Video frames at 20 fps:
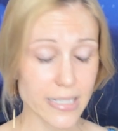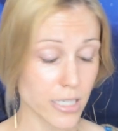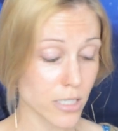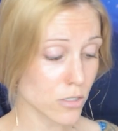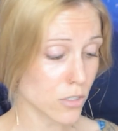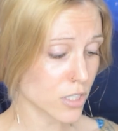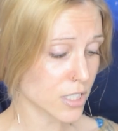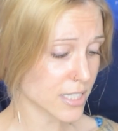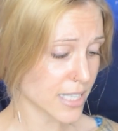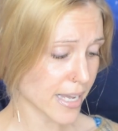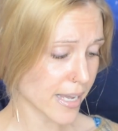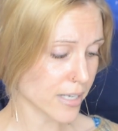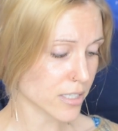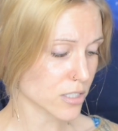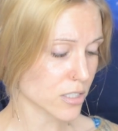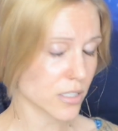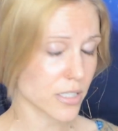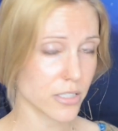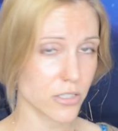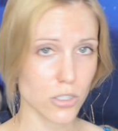It looks
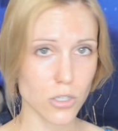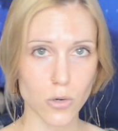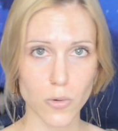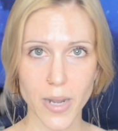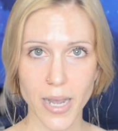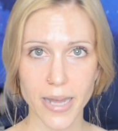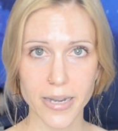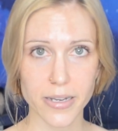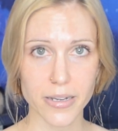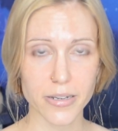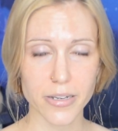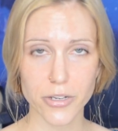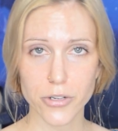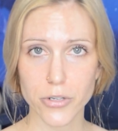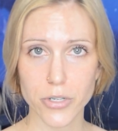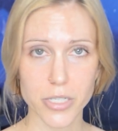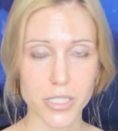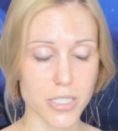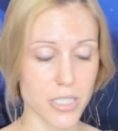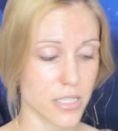excellent. No added
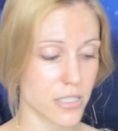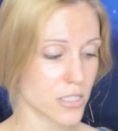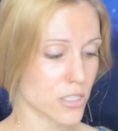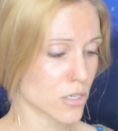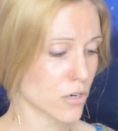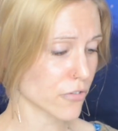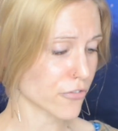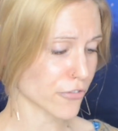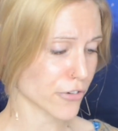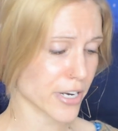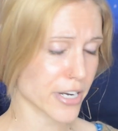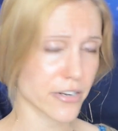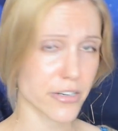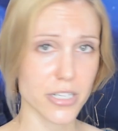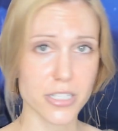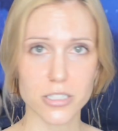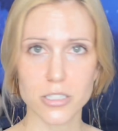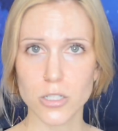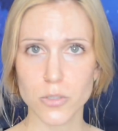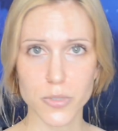irritants, no
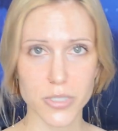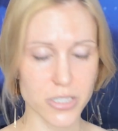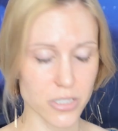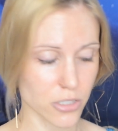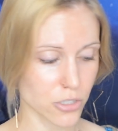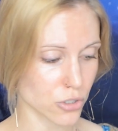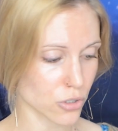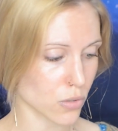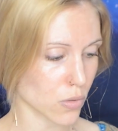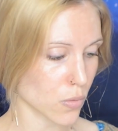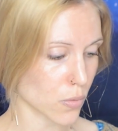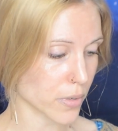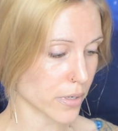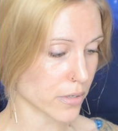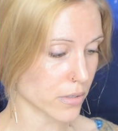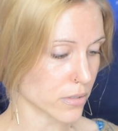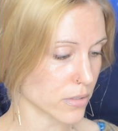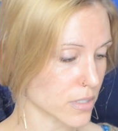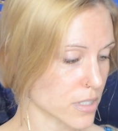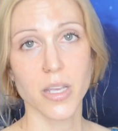fragrance, no essential
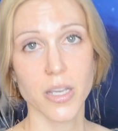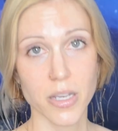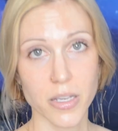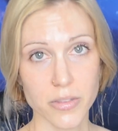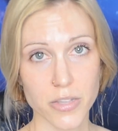oils.